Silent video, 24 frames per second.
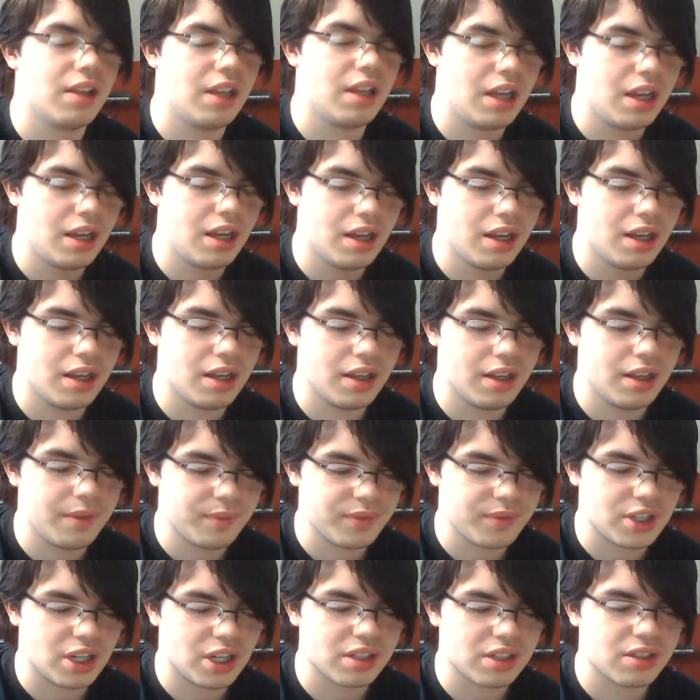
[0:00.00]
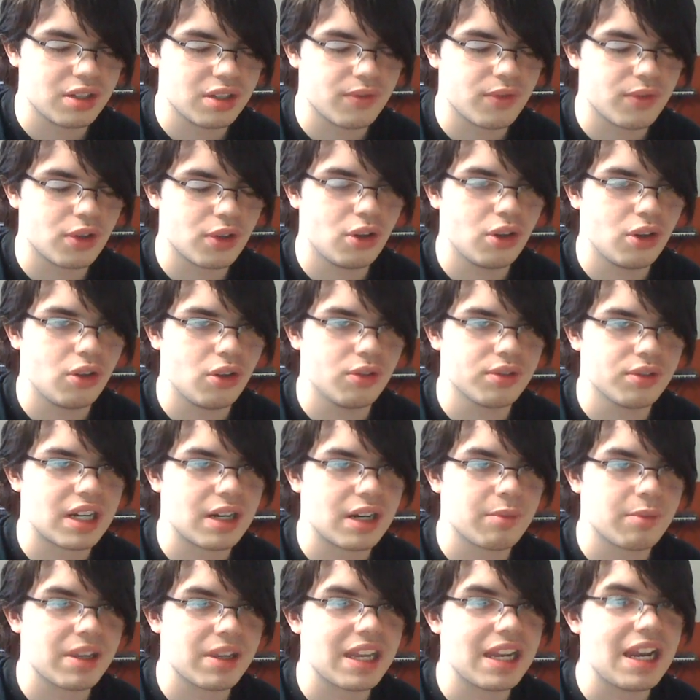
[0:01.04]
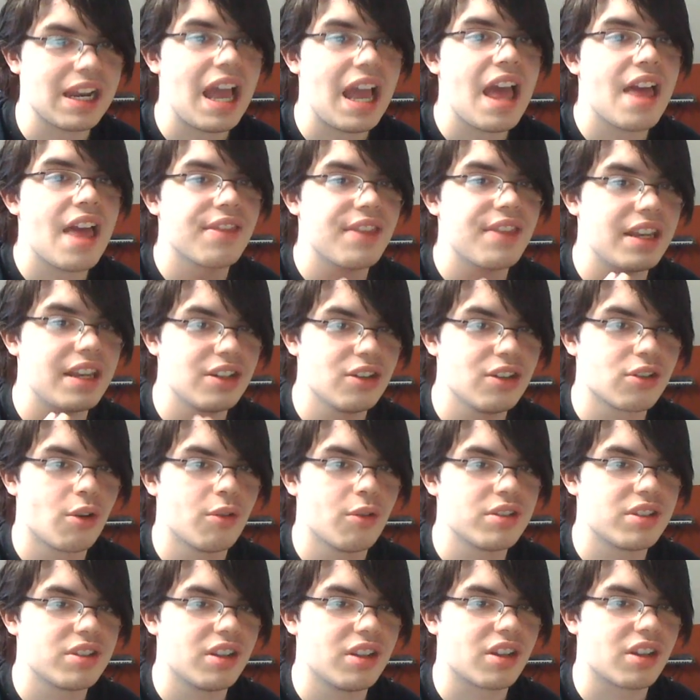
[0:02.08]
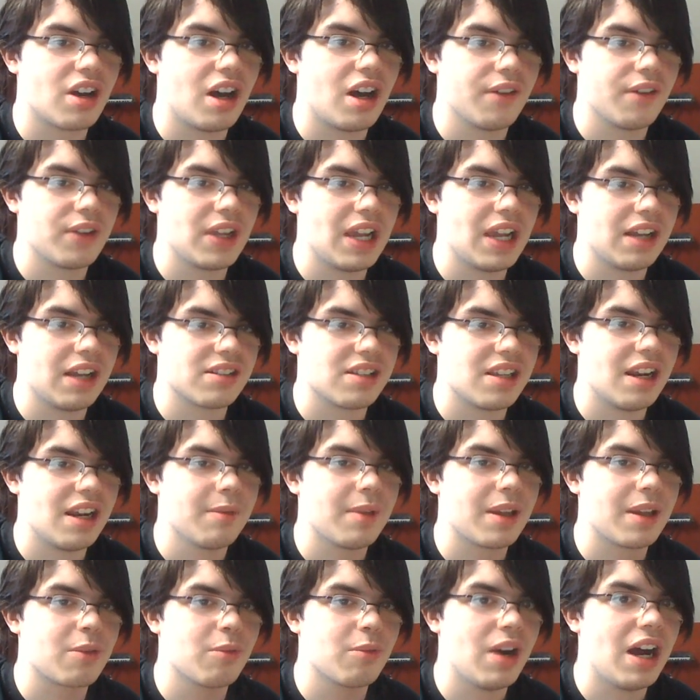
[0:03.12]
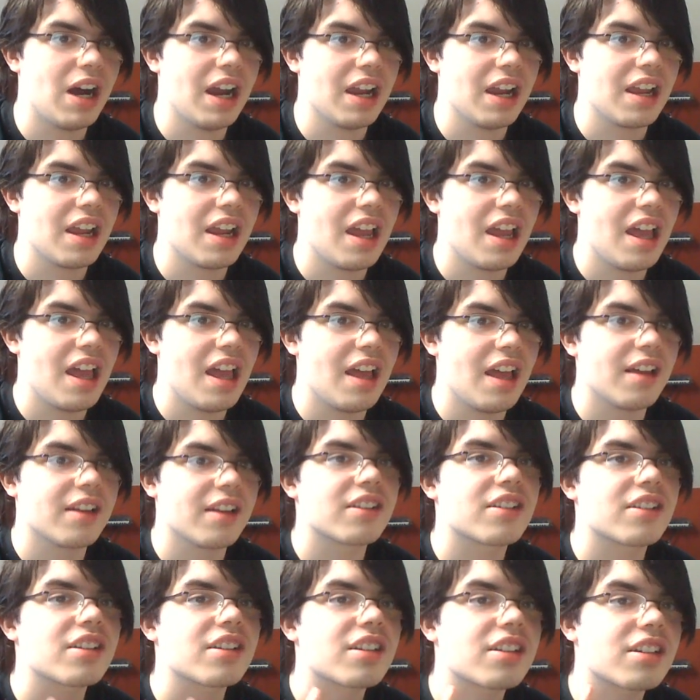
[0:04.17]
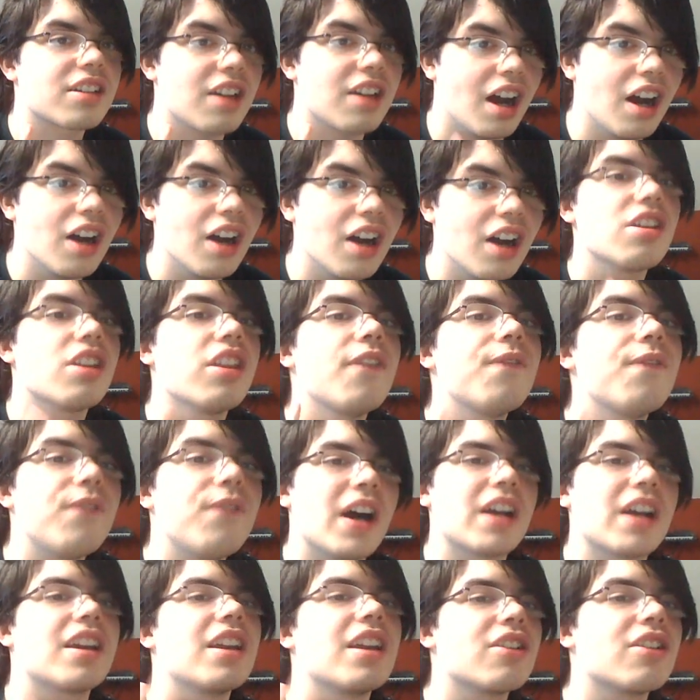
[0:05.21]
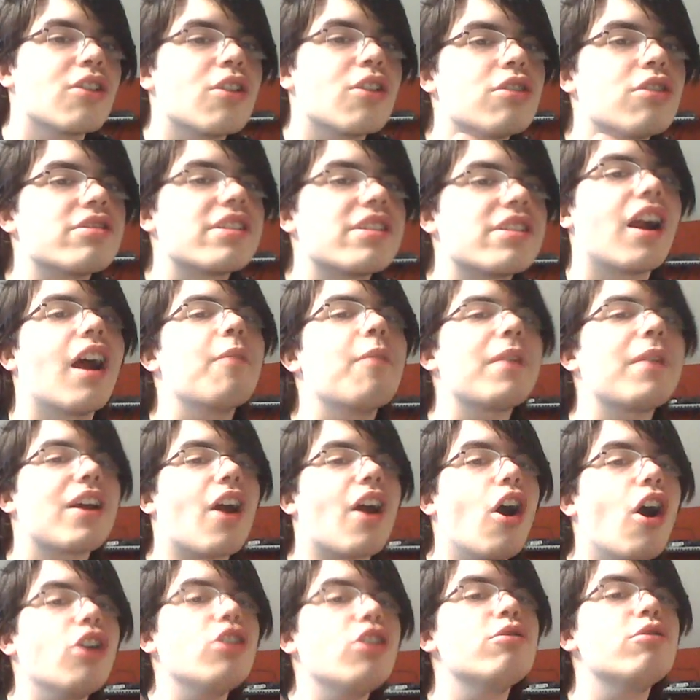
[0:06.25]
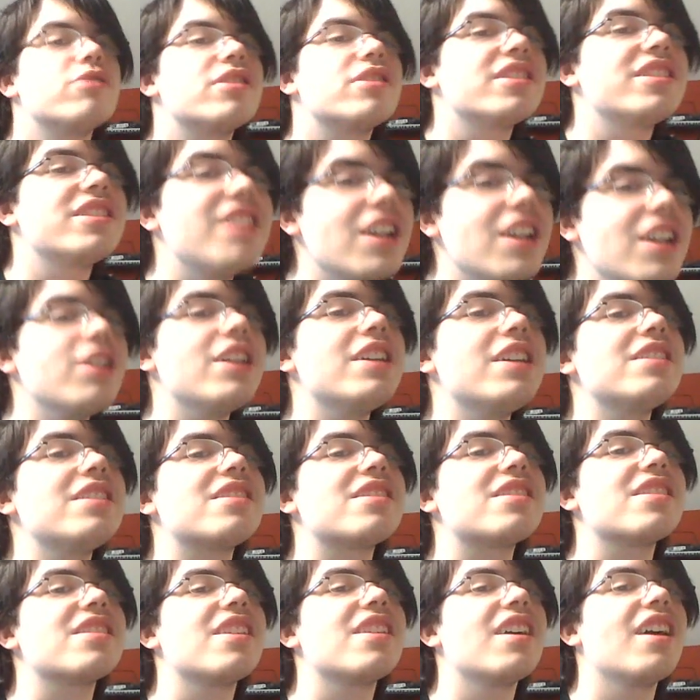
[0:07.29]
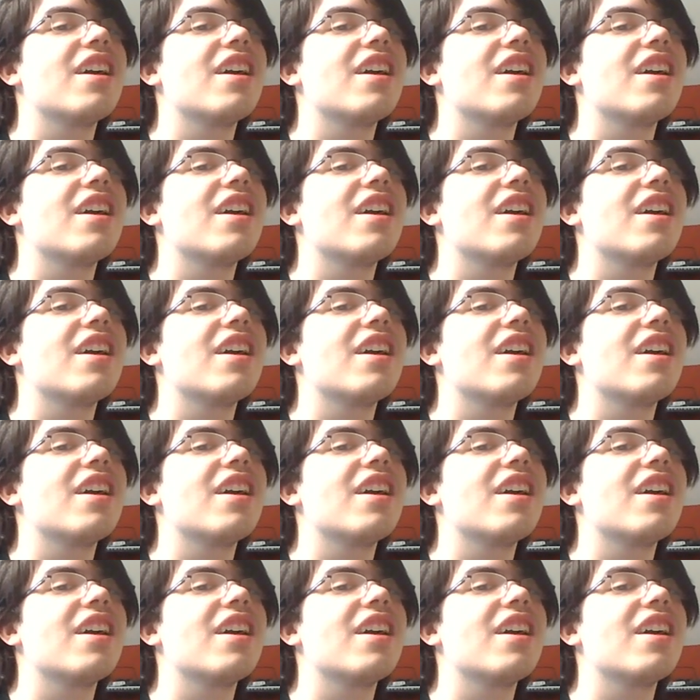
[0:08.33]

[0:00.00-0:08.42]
talk to you for a whole entire weekend than you go into the coffee house. And I'm like, why? Cause of the fucking girls there. I'm like, are you serious?